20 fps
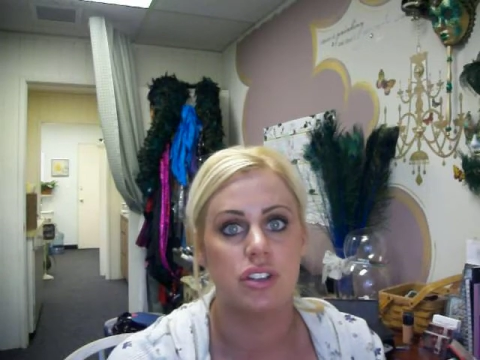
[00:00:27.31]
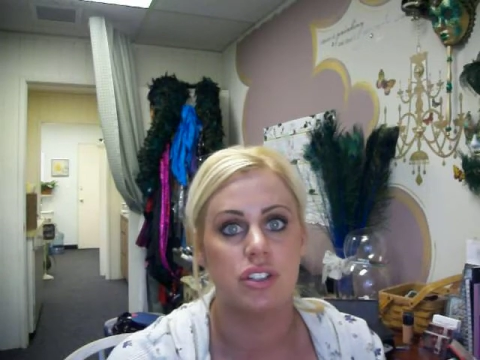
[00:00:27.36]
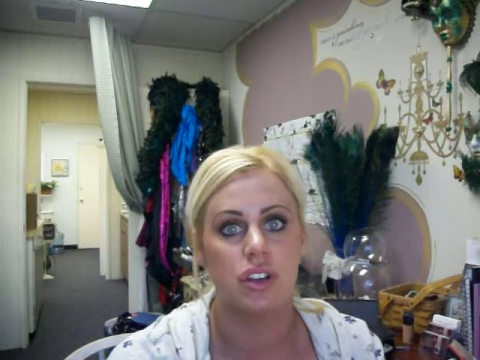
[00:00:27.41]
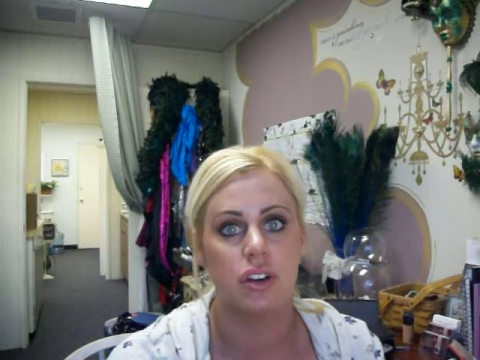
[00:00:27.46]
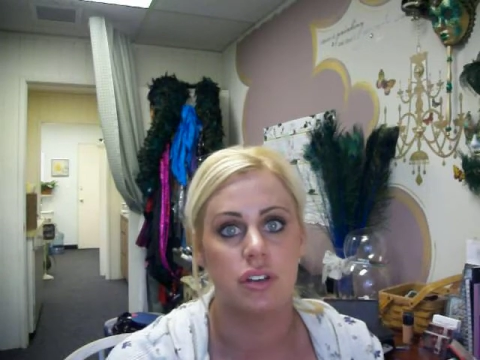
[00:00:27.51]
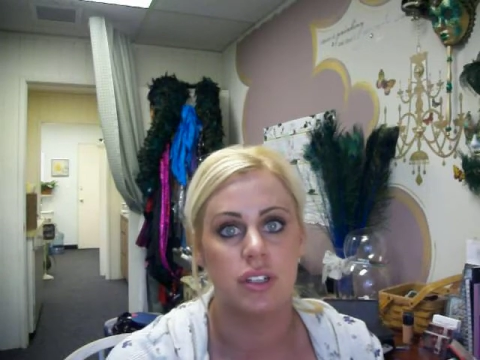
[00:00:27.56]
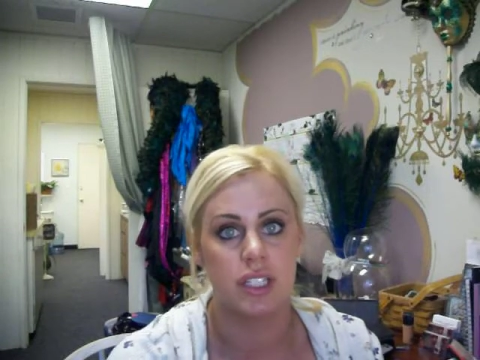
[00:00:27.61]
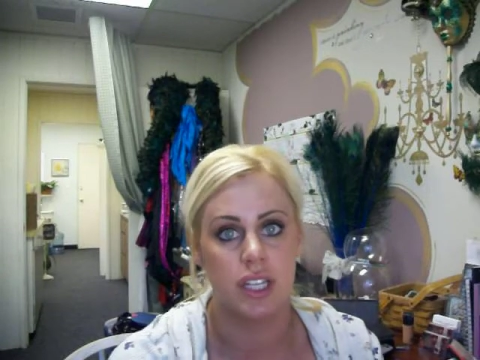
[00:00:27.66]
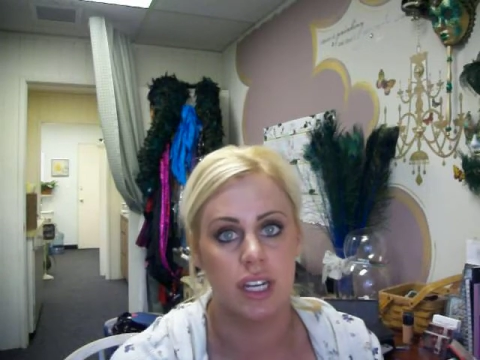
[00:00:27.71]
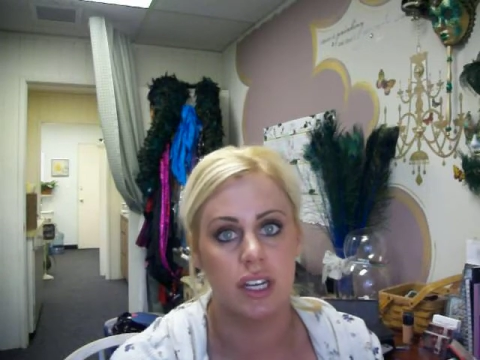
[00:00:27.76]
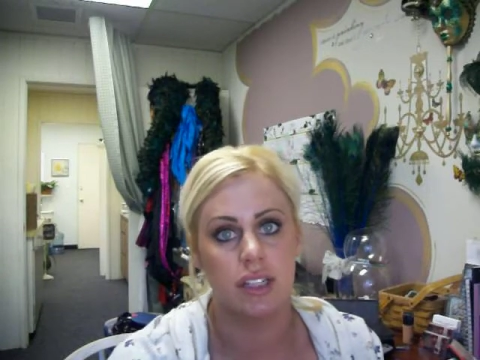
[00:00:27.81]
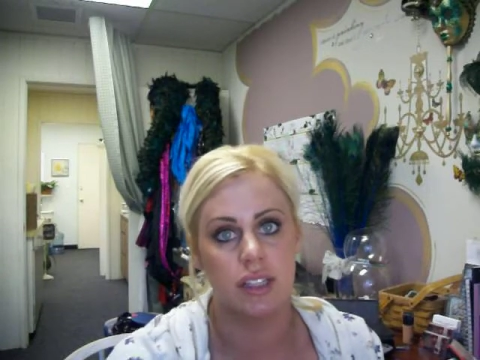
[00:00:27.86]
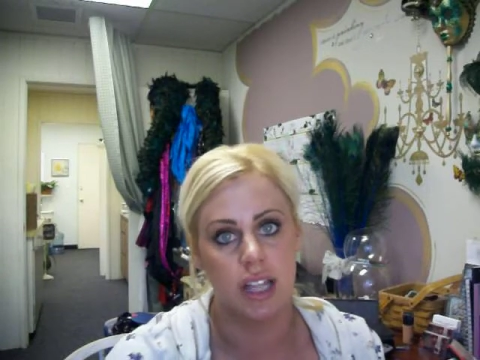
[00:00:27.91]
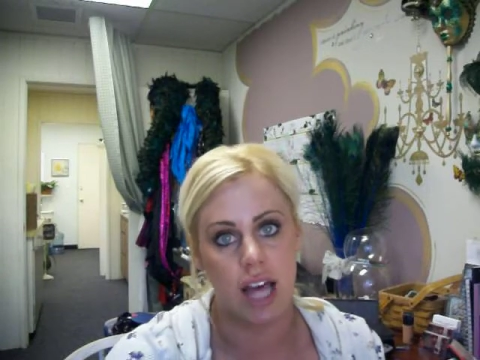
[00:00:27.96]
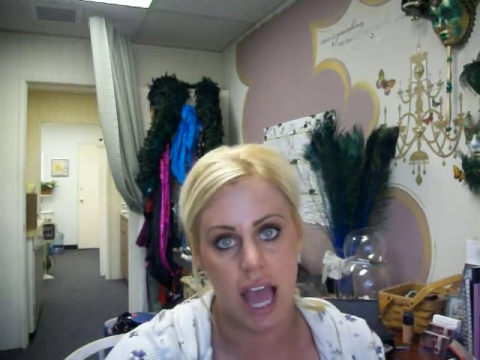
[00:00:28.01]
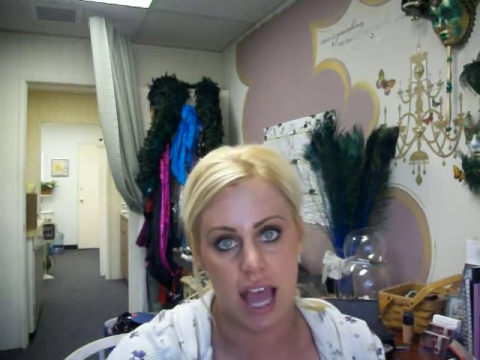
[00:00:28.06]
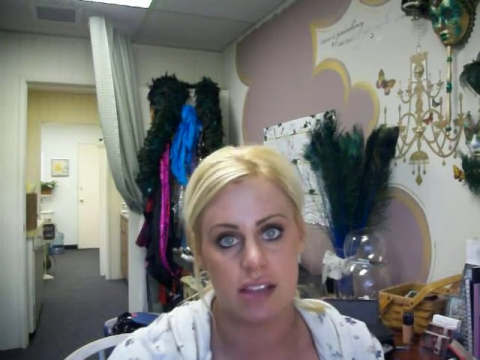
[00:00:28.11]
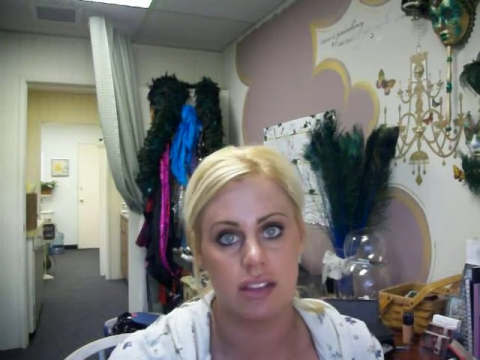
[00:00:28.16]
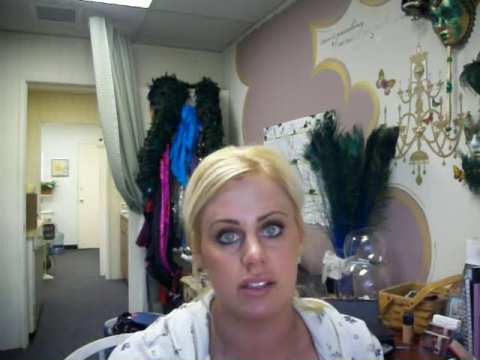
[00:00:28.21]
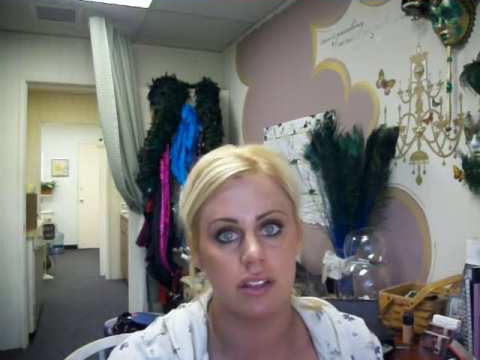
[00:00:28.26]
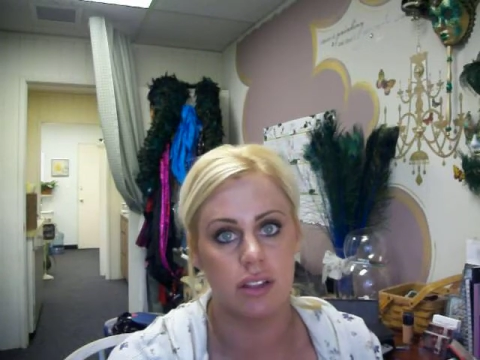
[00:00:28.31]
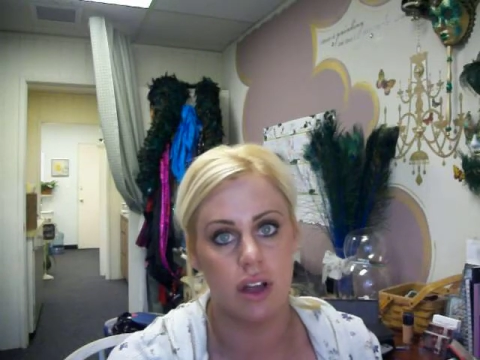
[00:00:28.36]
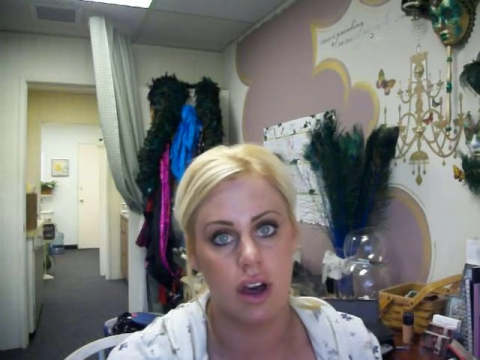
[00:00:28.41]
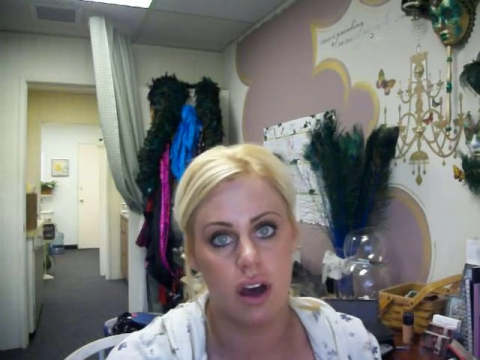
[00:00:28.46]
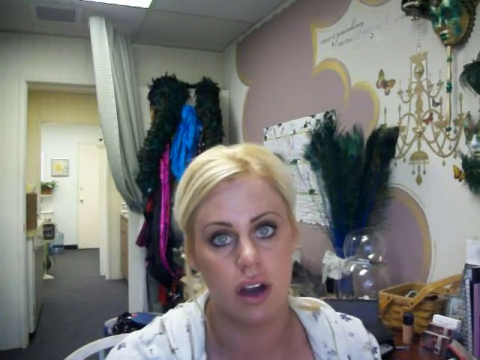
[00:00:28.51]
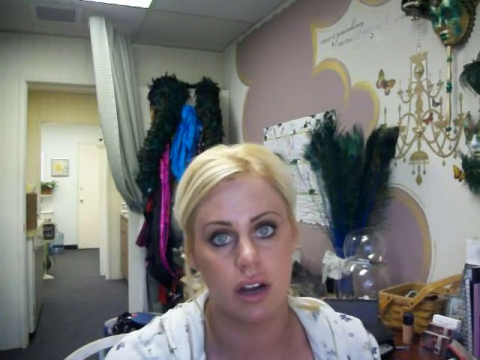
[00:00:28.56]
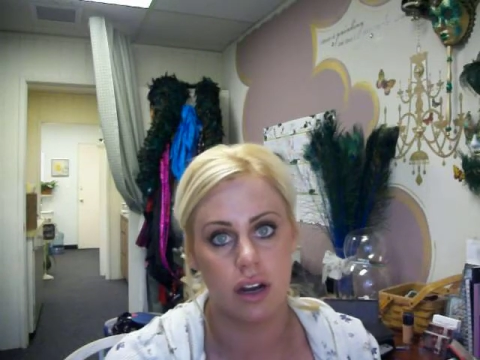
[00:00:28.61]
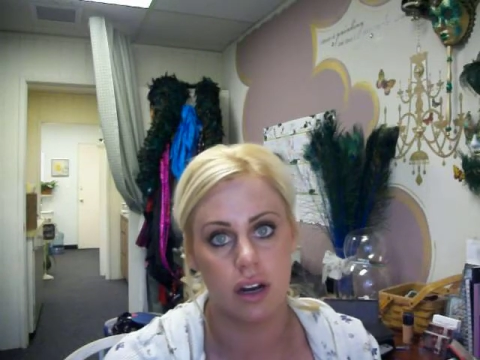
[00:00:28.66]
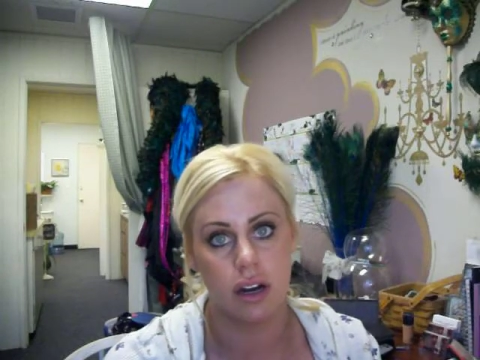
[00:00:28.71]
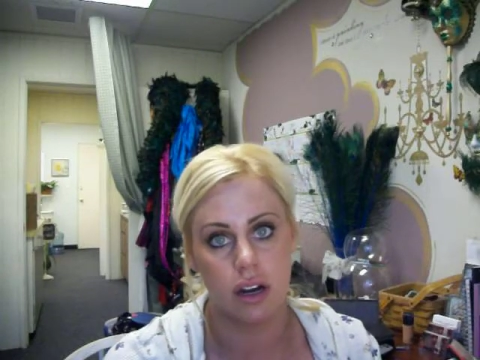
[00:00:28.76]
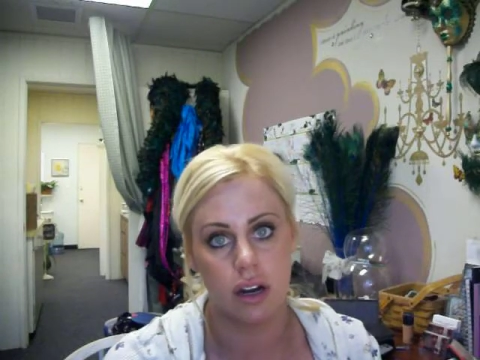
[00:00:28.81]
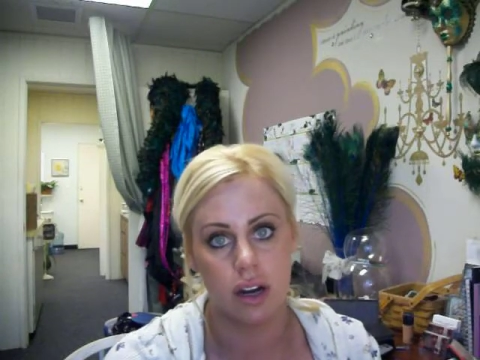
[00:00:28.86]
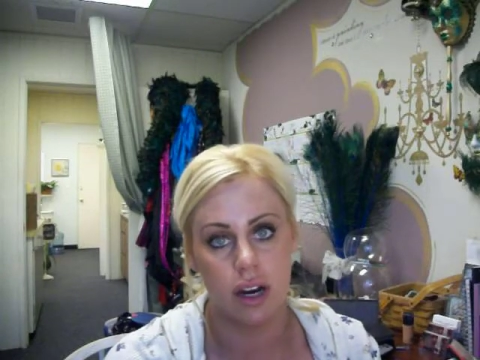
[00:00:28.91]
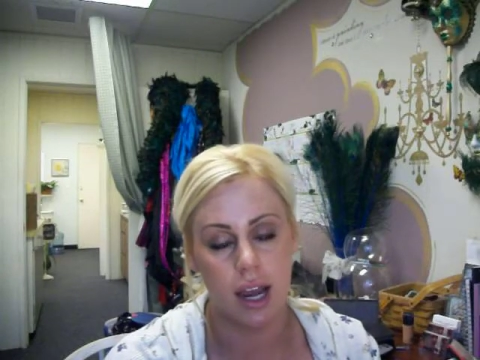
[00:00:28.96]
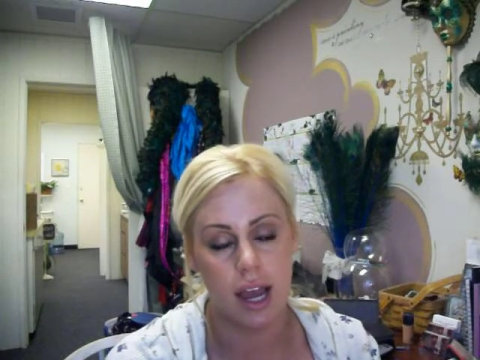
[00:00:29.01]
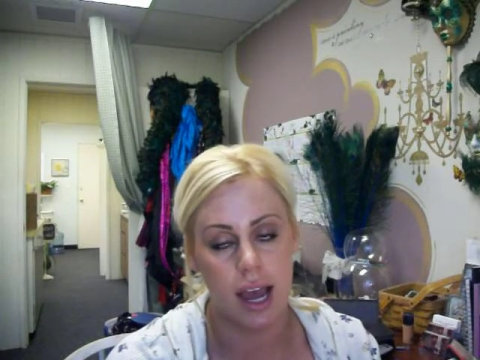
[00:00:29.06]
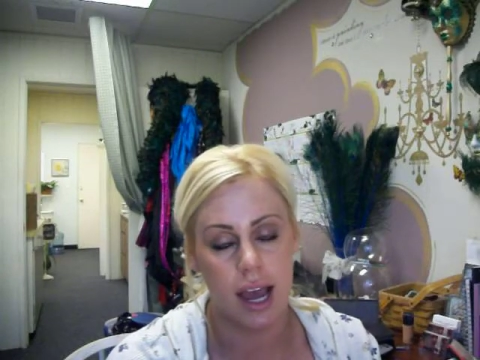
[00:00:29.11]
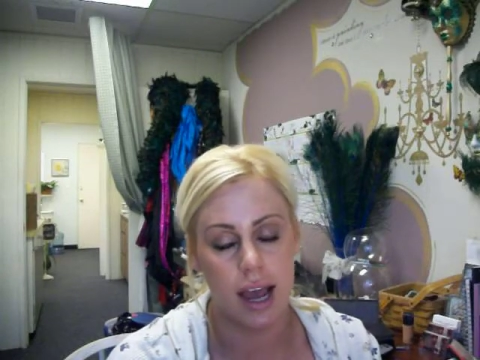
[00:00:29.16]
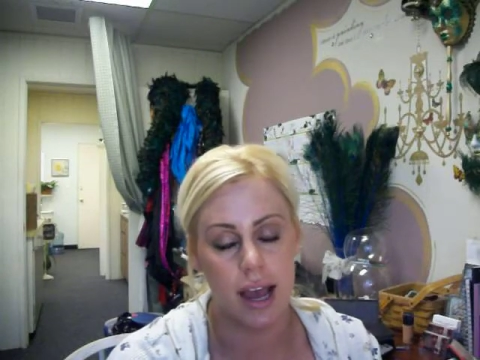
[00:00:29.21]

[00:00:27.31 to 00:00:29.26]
so it's going to last longer